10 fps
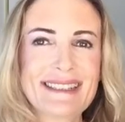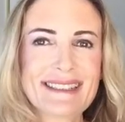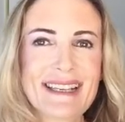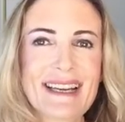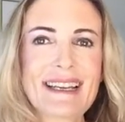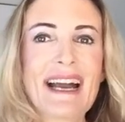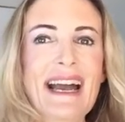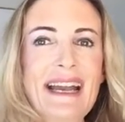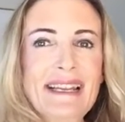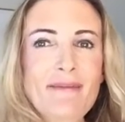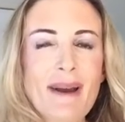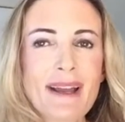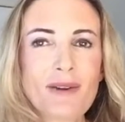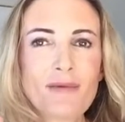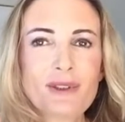said, any
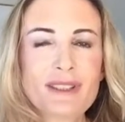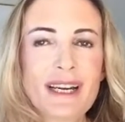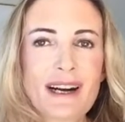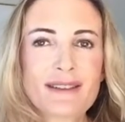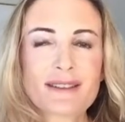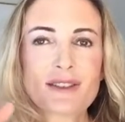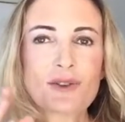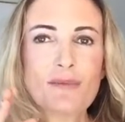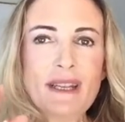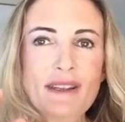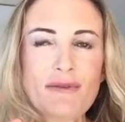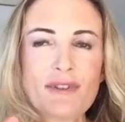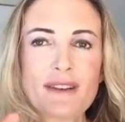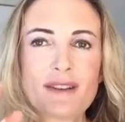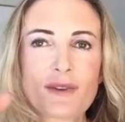man who does no
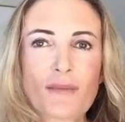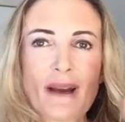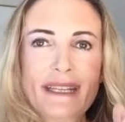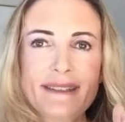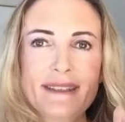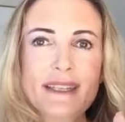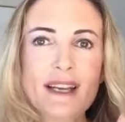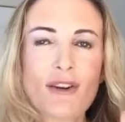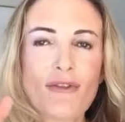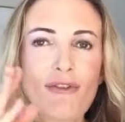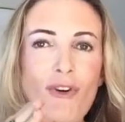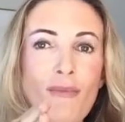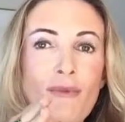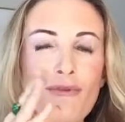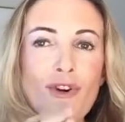benefit humanity
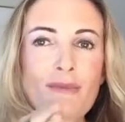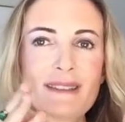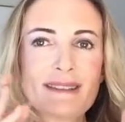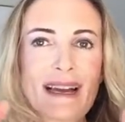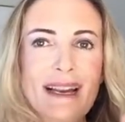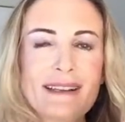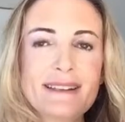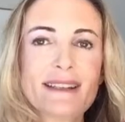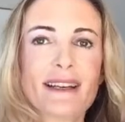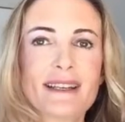from his talent